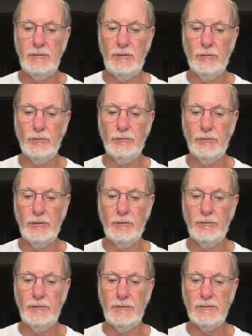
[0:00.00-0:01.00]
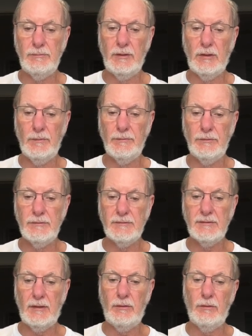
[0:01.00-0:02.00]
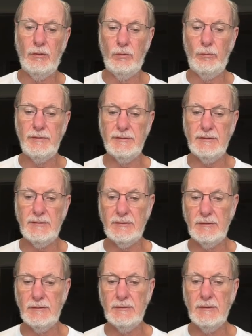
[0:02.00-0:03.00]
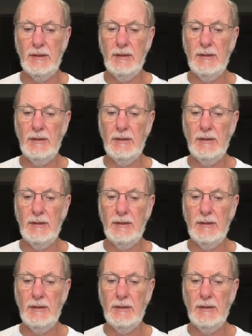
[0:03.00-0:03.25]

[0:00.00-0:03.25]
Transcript: in orthodontics become the center of resistance.